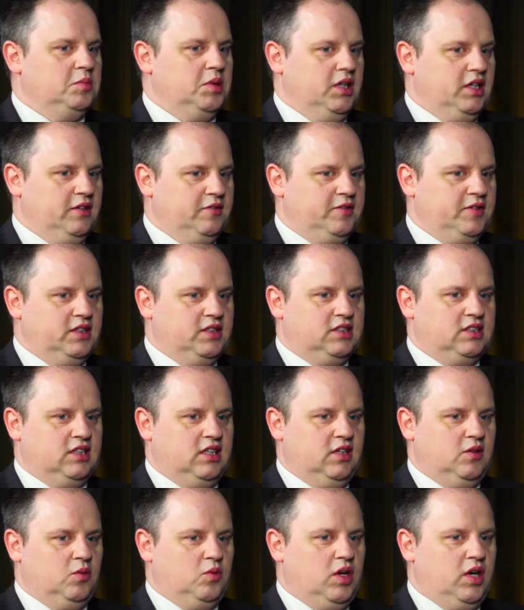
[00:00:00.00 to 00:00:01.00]
But if it's
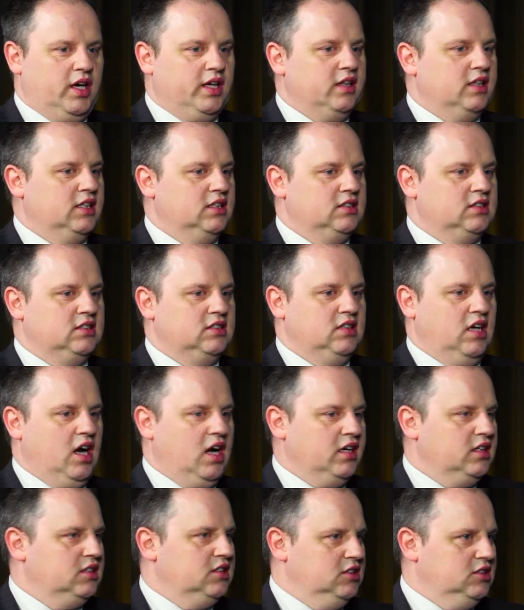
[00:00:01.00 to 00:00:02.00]
a wine that's
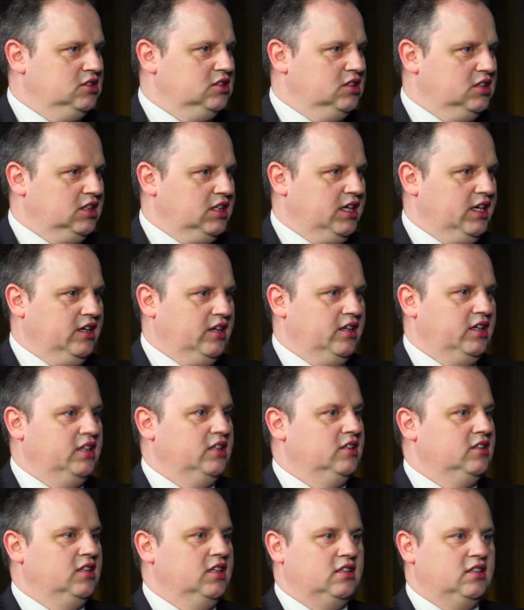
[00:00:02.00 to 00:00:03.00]
not usually carried
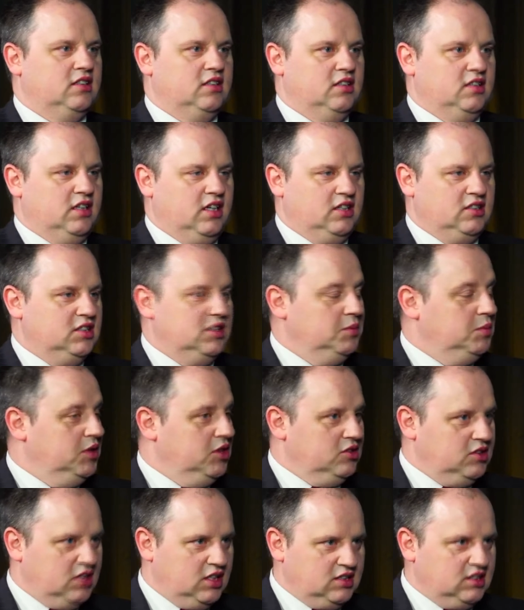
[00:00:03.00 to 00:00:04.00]
or that the
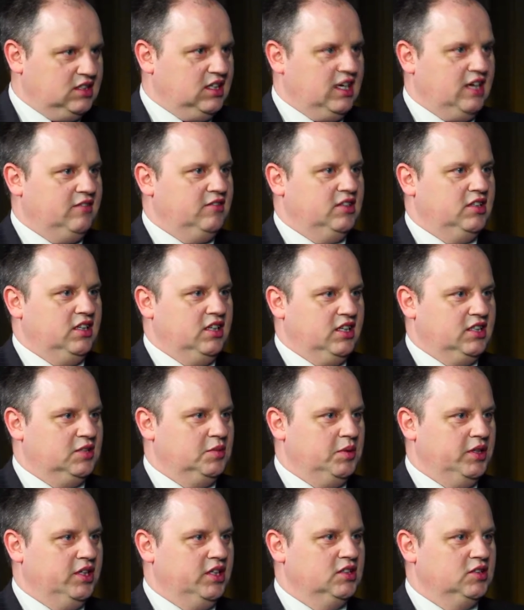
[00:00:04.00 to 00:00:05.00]
LCBO doesn't have an
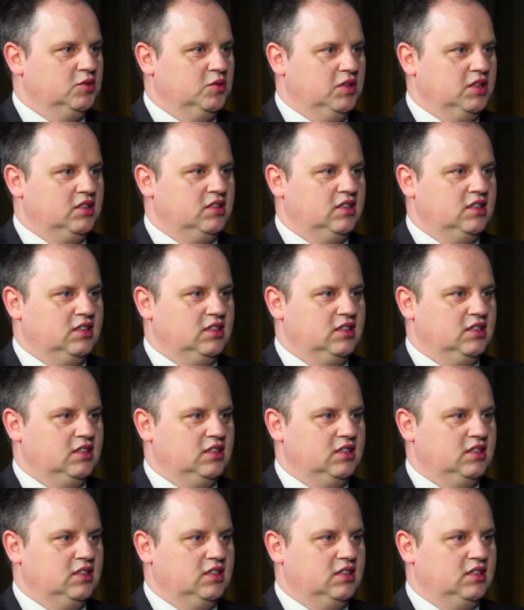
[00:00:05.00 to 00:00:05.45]
experience with,